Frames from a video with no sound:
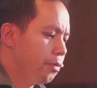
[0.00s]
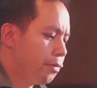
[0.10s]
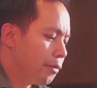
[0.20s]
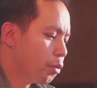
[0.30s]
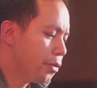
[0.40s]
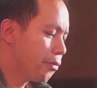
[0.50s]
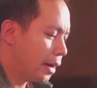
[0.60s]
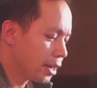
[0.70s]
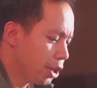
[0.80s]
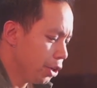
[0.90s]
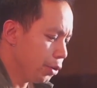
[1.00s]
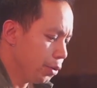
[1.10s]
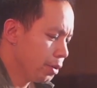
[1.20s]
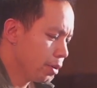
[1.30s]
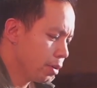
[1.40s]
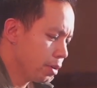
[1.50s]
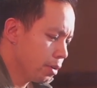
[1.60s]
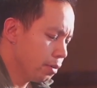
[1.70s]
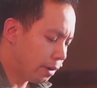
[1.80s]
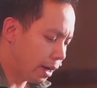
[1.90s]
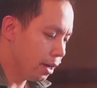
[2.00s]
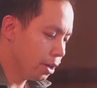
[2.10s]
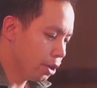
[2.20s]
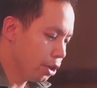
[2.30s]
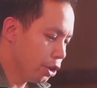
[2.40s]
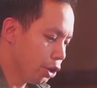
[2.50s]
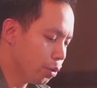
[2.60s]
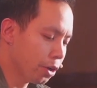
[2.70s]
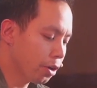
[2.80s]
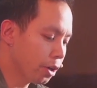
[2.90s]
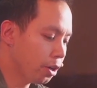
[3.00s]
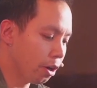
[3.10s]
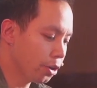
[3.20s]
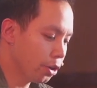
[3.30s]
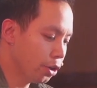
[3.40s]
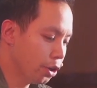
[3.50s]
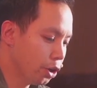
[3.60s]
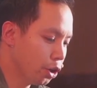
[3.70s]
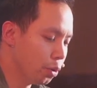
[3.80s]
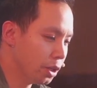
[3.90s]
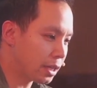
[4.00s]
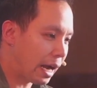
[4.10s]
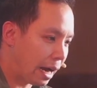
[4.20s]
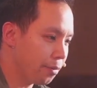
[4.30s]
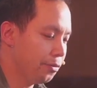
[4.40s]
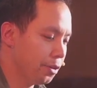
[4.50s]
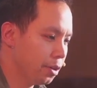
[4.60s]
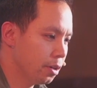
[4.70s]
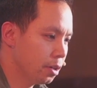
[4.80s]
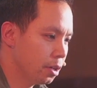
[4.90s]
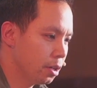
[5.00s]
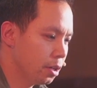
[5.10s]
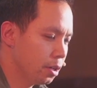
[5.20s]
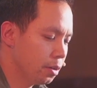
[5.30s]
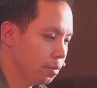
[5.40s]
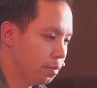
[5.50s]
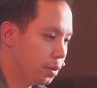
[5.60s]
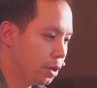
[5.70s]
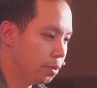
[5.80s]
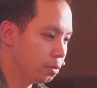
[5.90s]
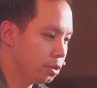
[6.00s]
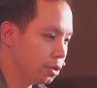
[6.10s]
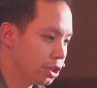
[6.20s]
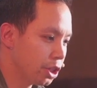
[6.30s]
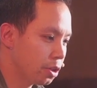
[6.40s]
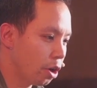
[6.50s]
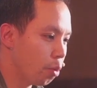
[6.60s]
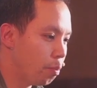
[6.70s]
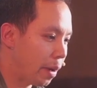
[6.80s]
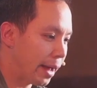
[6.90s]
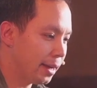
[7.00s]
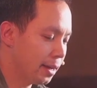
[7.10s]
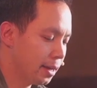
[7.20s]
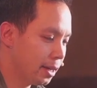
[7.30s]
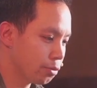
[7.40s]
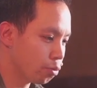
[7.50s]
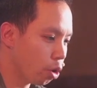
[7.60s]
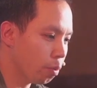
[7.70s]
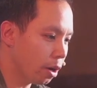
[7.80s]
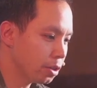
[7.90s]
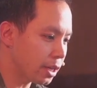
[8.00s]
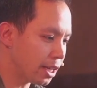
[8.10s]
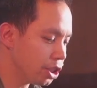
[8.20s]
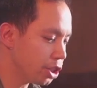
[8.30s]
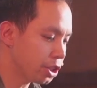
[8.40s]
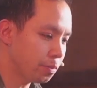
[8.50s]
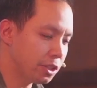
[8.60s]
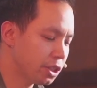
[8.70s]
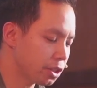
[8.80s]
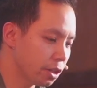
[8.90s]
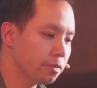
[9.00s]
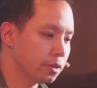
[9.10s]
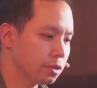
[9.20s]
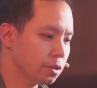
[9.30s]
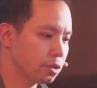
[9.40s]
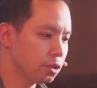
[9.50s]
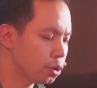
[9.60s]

Father, we thank you that you are not a God who is after people to just obey as robots and just be servants.